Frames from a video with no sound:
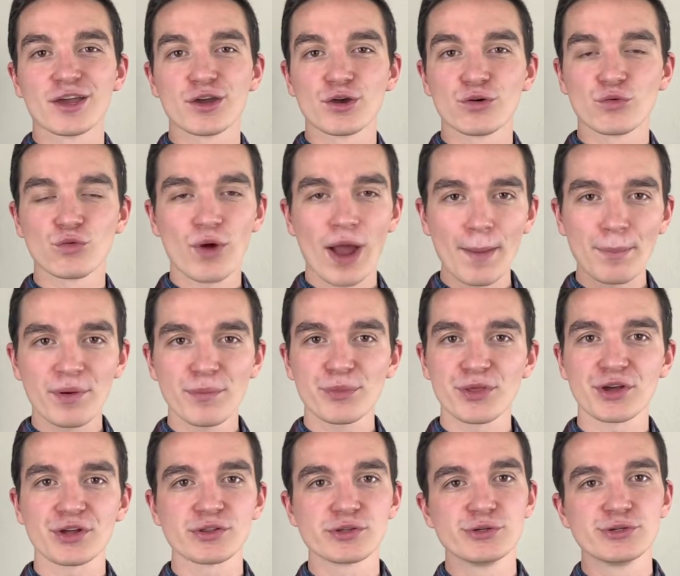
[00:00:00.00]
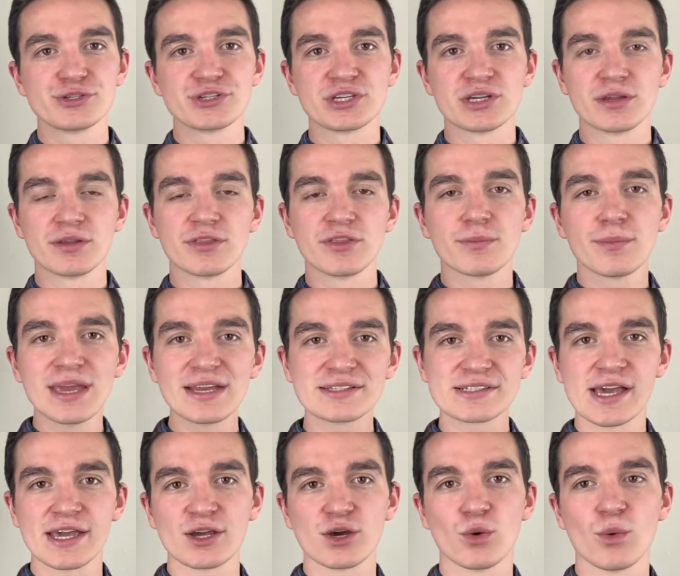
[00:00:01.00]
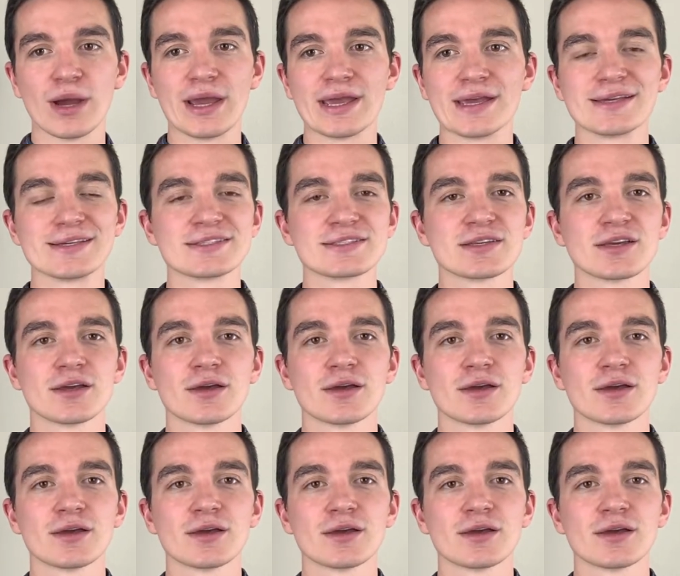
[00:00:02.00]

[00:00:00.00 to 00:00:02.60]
wrap up the conclusion, the main takeaways.